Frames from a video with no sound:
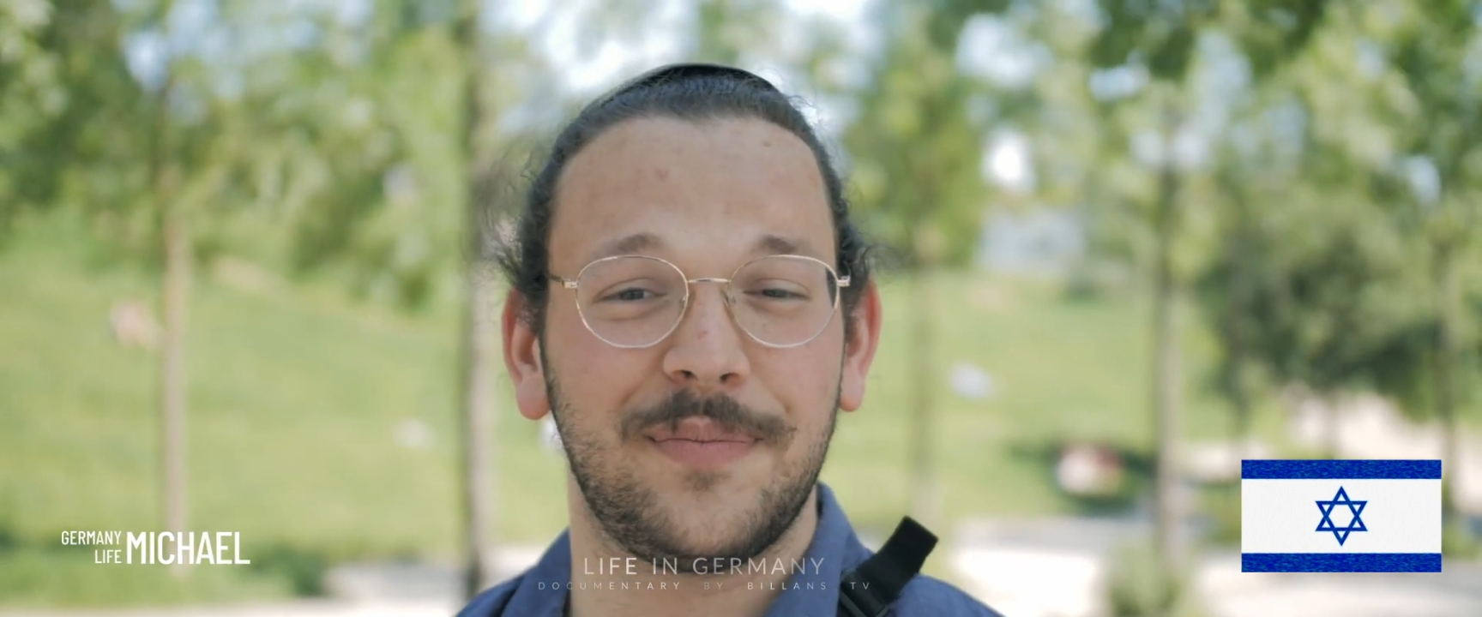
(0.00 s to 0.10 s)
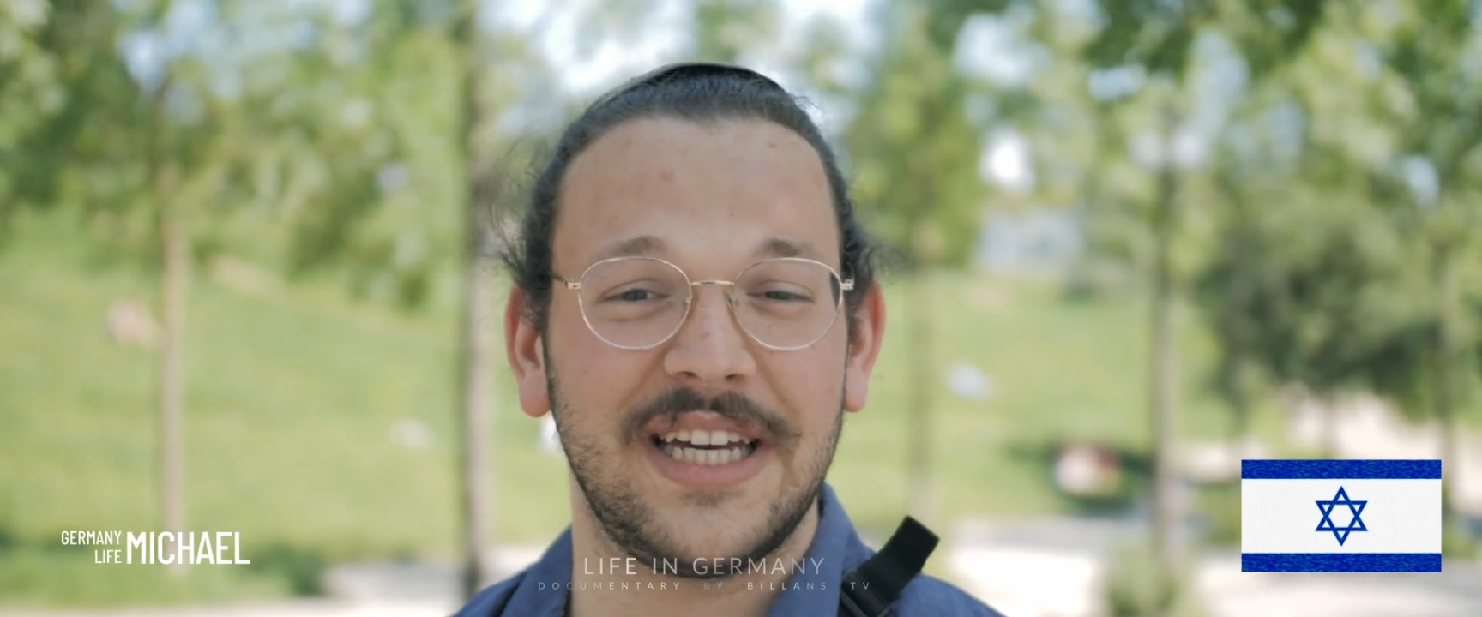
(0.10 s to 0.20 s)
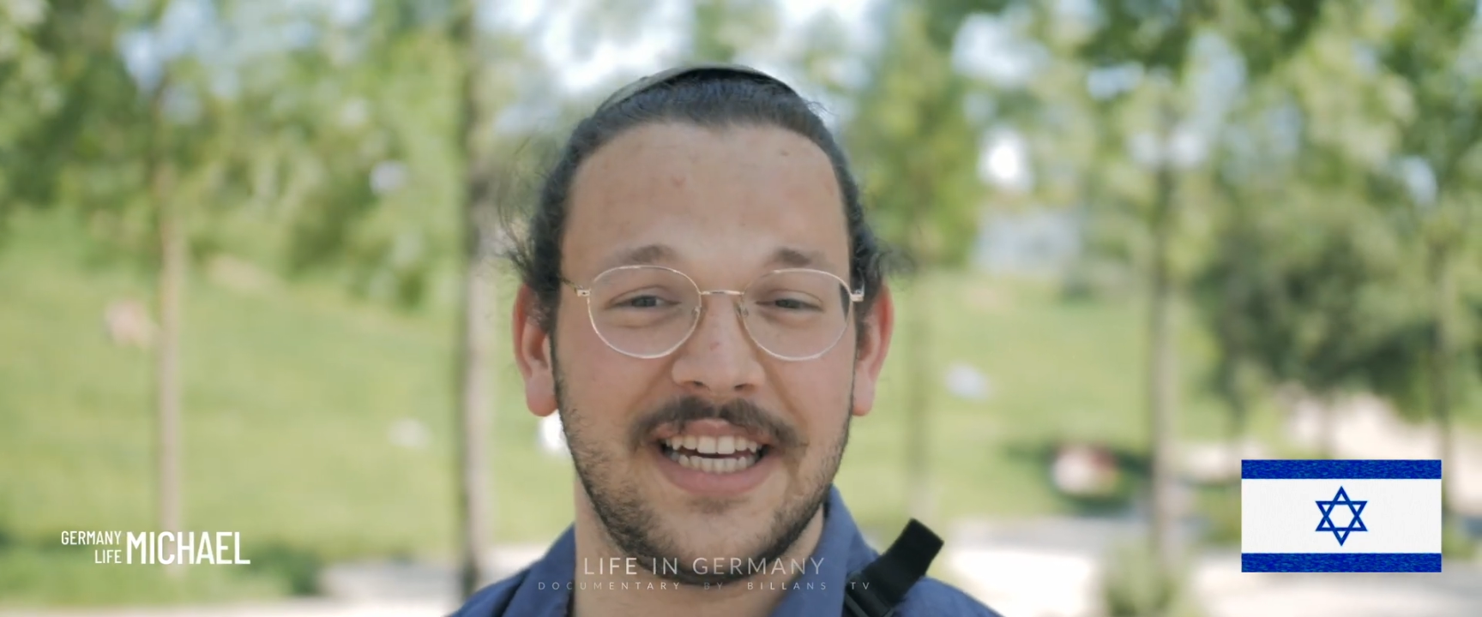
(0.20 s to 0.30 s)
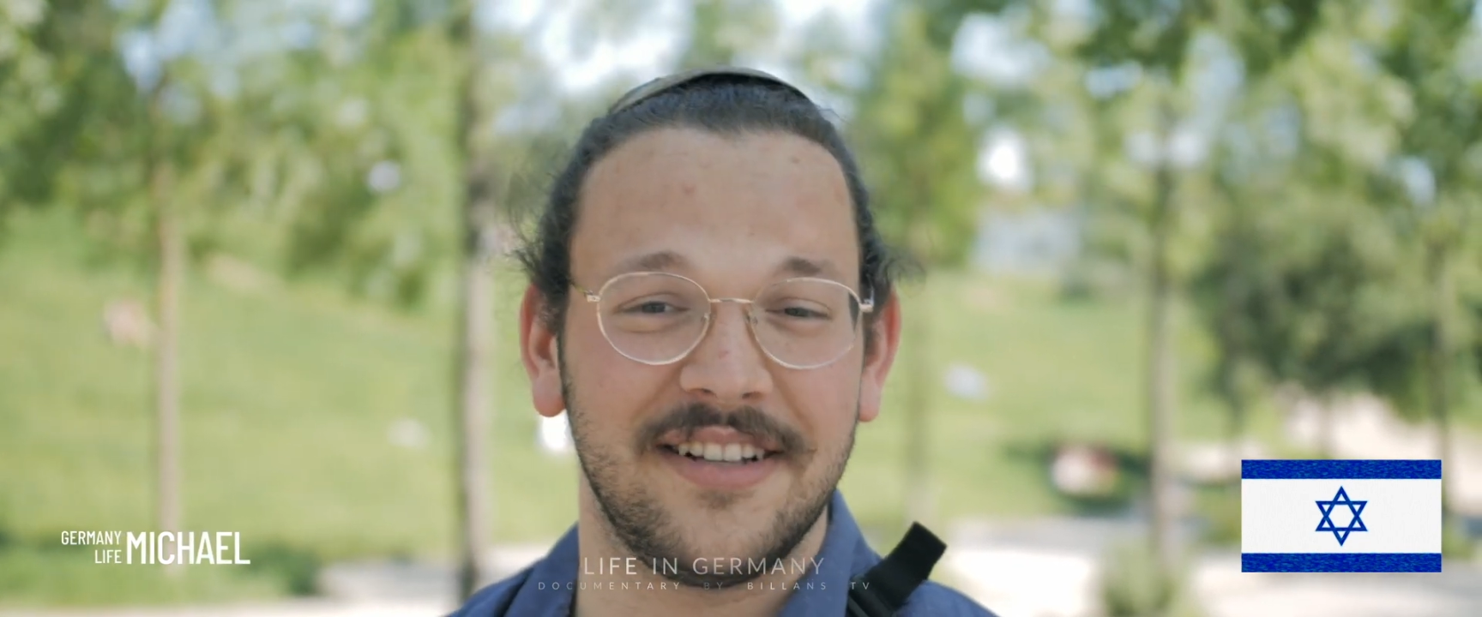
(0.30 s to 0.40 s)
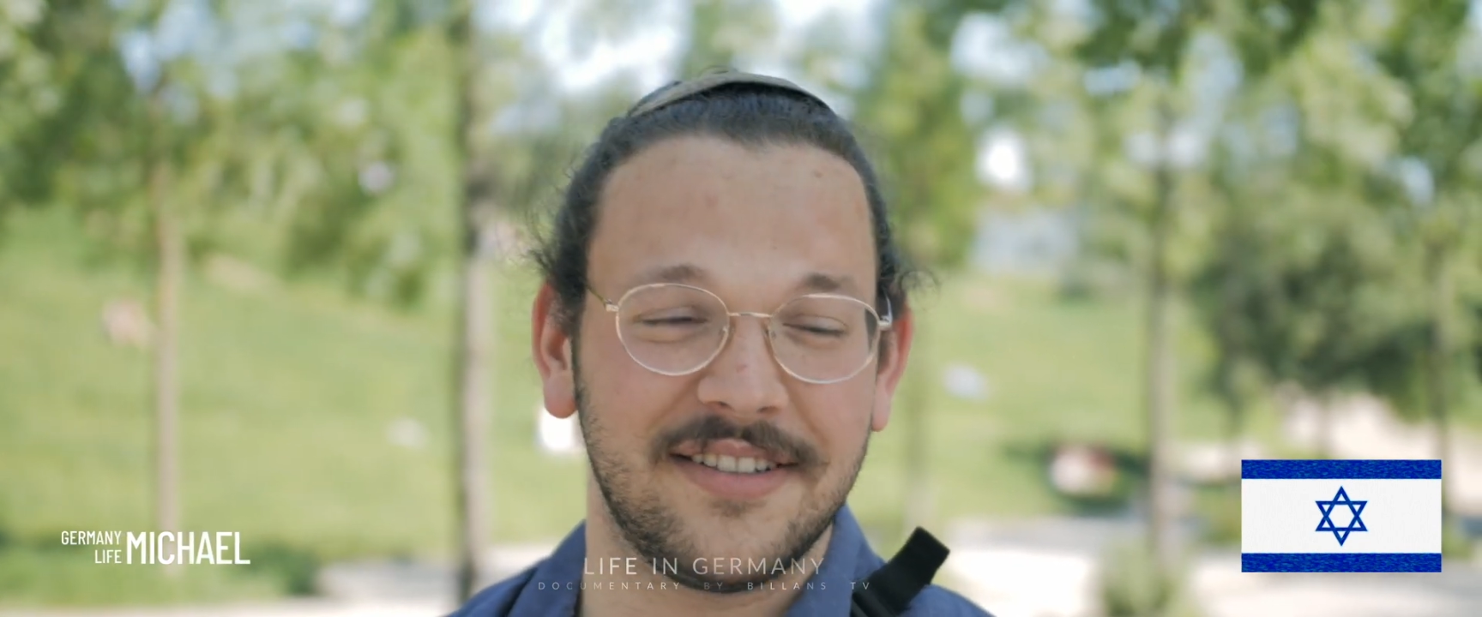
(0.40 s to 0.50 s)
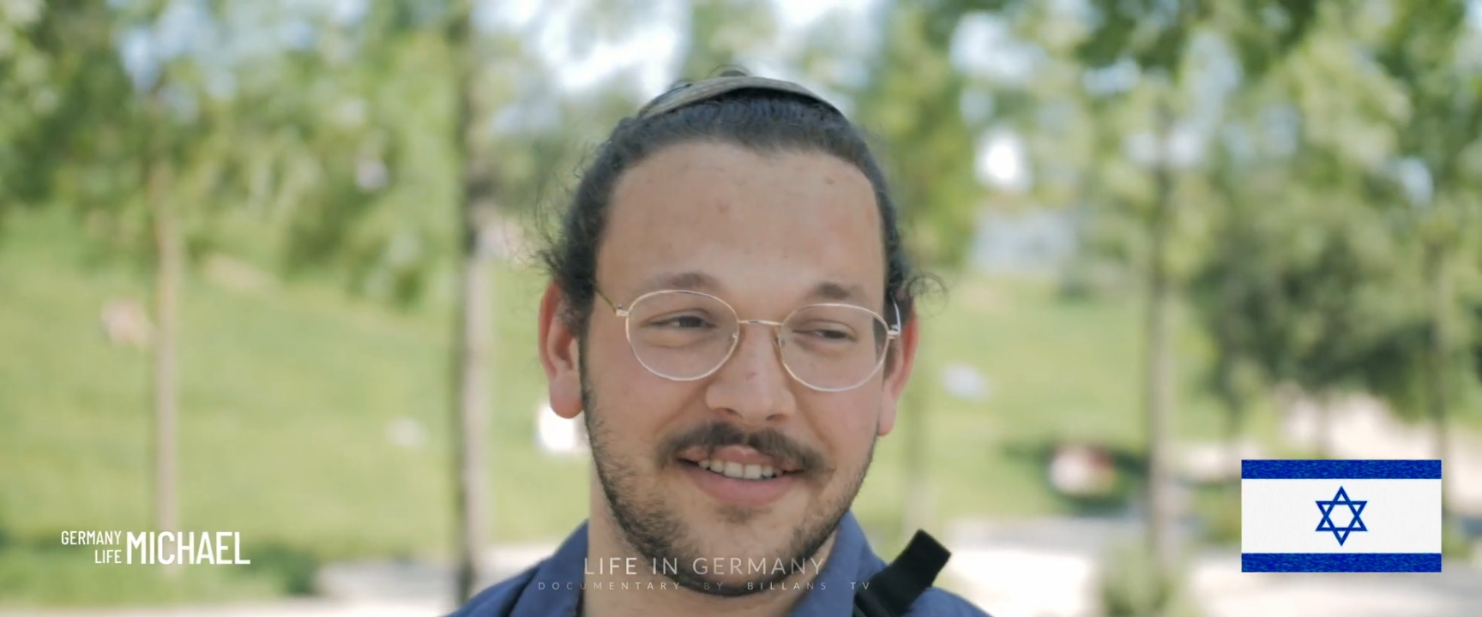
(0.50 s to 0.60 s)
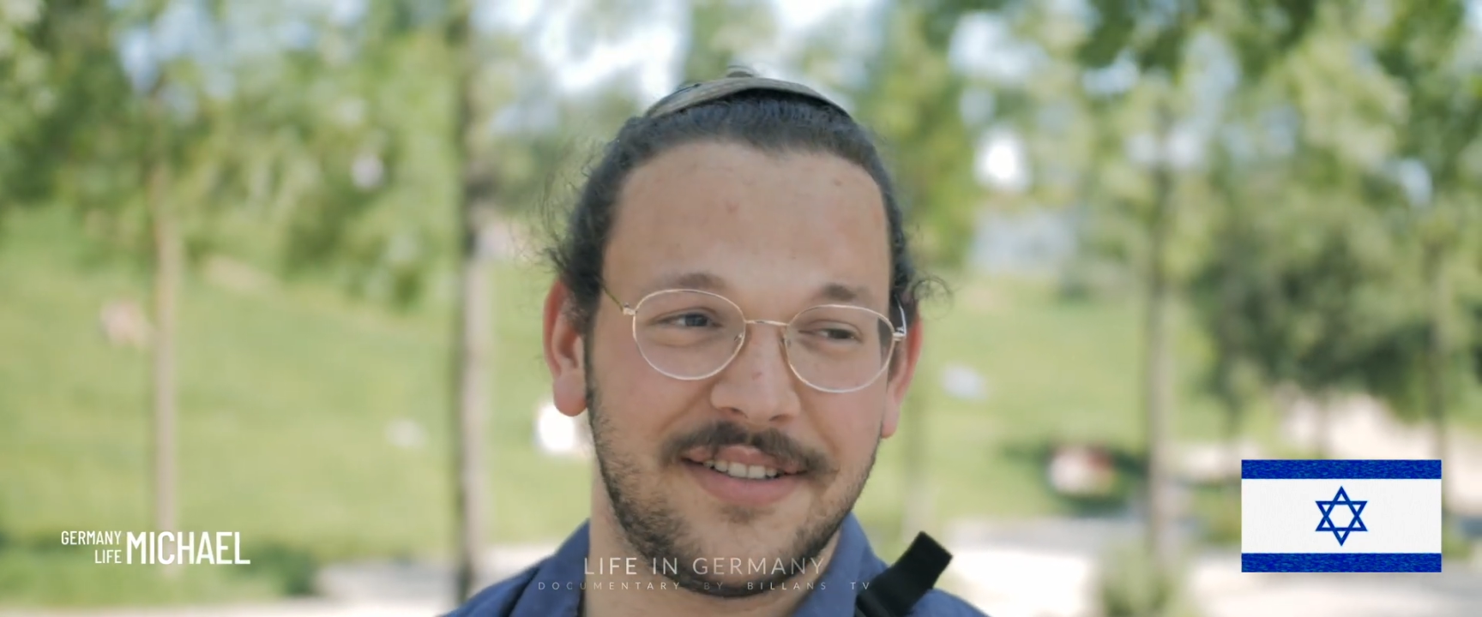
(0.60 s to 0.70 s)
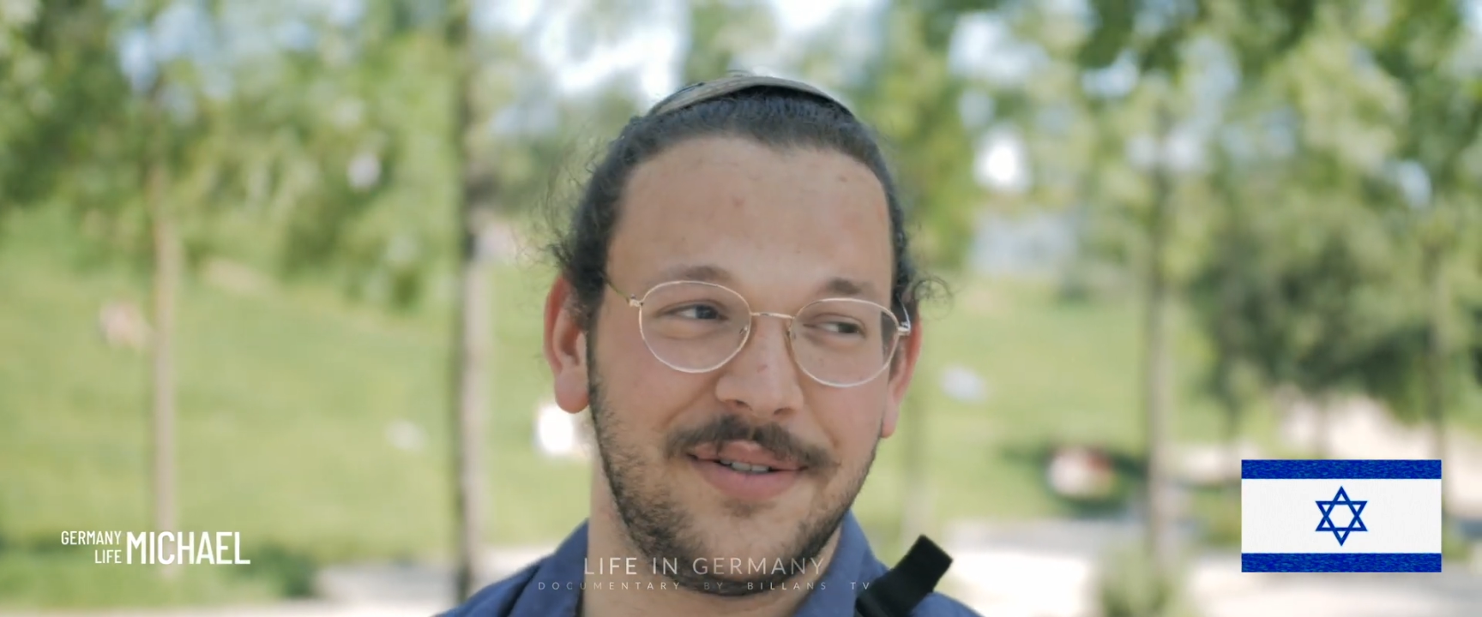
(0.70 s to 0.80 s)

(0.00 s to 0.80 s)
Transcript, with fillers: big hills